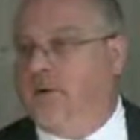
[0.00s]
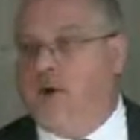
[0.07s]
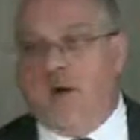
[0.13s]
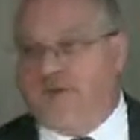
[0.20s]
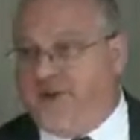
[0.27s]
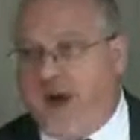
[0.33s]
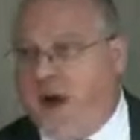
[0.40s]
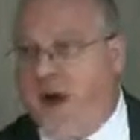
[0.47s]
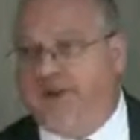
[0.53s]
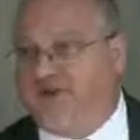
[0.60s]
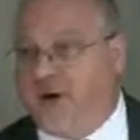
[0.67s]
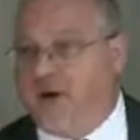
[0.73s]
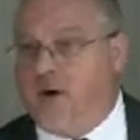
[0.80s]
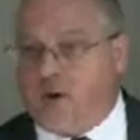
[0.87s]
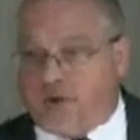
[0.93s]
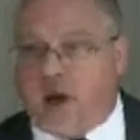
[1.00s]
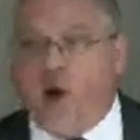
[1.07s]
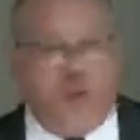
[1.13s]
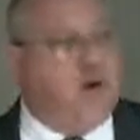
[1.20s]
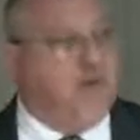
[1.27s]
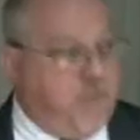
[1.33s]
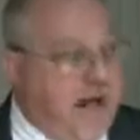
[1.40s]
No, seriously. You're
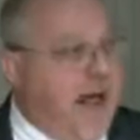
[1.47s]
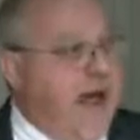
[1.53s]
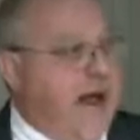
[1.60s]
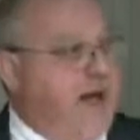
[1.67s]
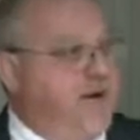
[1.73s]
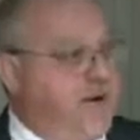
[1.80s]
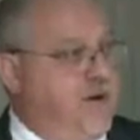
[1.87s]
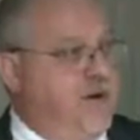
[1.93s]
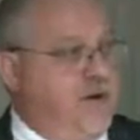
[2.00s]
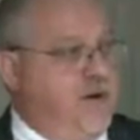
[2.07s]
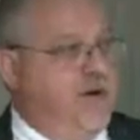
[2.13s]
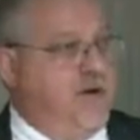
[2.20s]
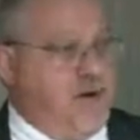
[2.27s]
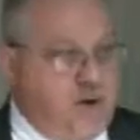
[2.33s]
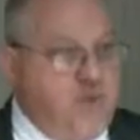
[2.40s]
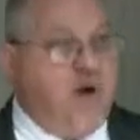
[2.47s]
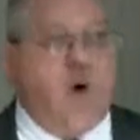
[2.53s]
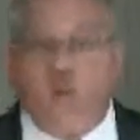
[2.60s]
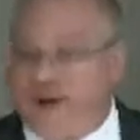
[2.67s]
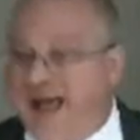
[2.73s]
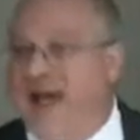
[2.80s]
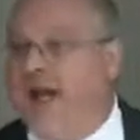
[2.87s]
totally blind. You
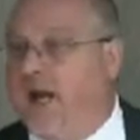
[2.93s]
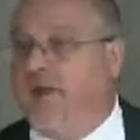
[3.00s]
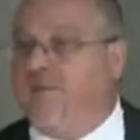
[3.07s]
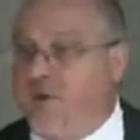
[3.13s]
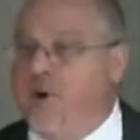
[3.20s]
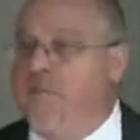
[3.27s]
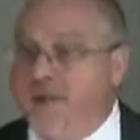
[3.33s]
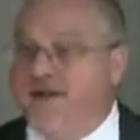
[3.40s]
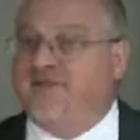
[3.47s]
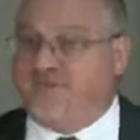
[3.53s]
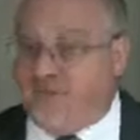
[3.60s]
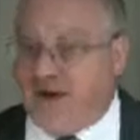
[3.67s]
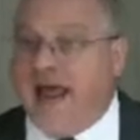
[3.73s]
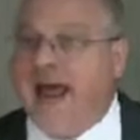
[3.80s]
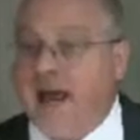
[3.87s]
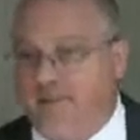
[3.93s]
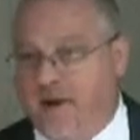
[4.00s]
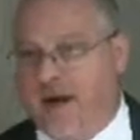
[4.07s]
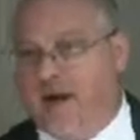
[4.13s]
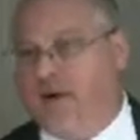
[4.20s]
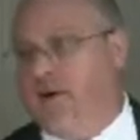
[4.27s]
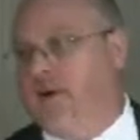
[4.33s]
don't get it if you miss the lamb
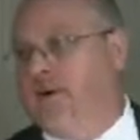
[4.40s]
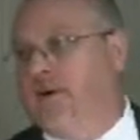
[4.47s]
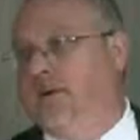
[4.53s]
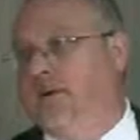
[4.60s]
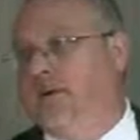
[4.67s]
here.